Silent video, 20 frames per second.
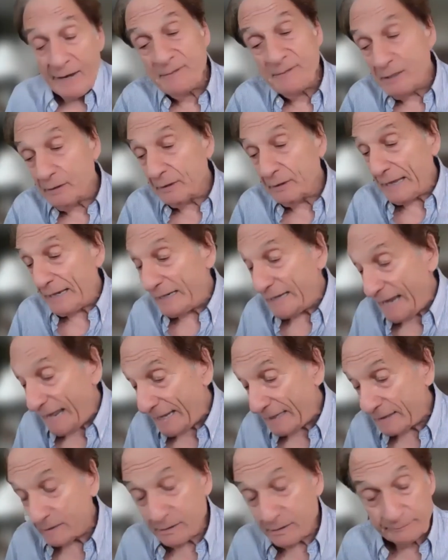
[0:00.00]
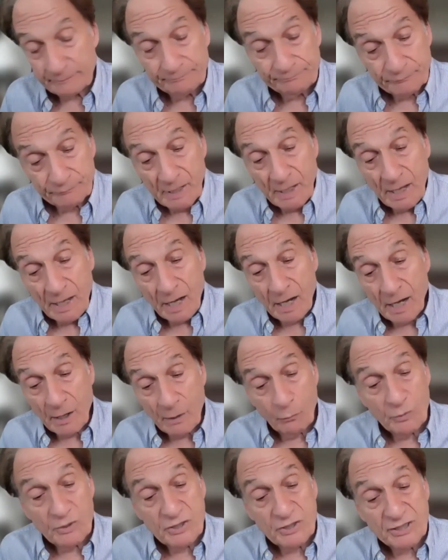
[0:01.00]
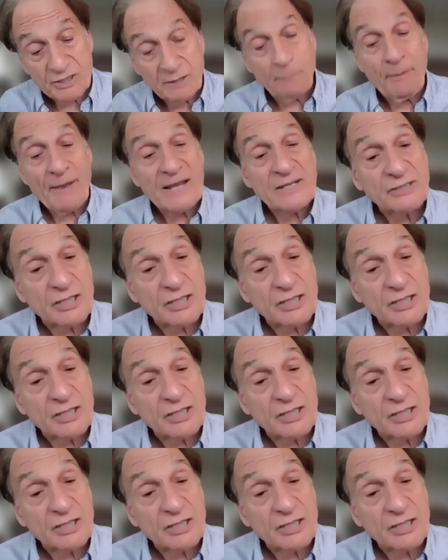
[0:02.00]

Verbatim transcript: a middle, and an end. That's which huge. Is the